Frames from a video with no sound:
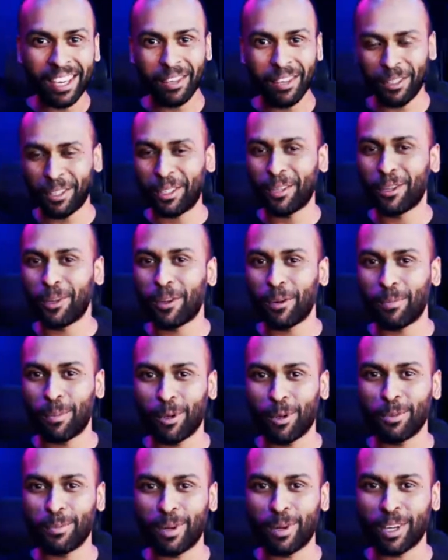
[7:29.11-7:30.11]
you can go to
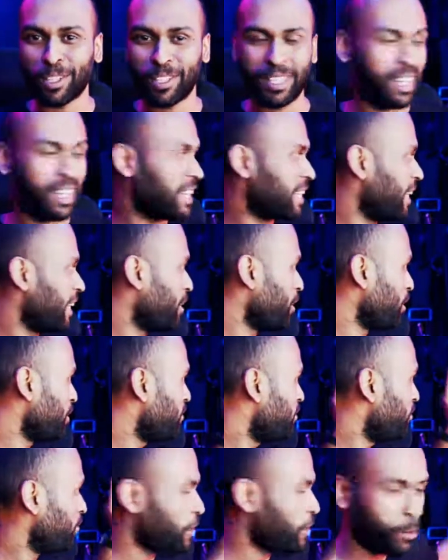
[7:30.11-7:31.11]
post production and click on
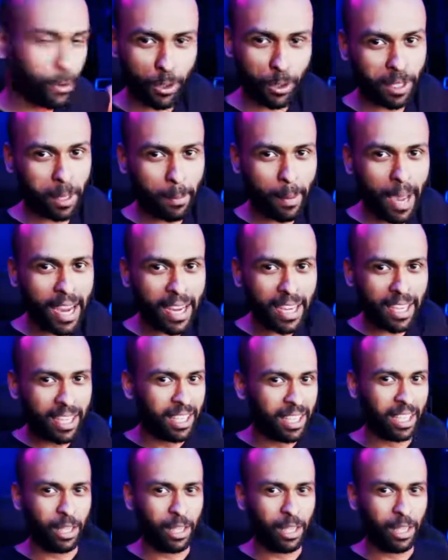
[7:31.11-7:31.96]
focus at the back.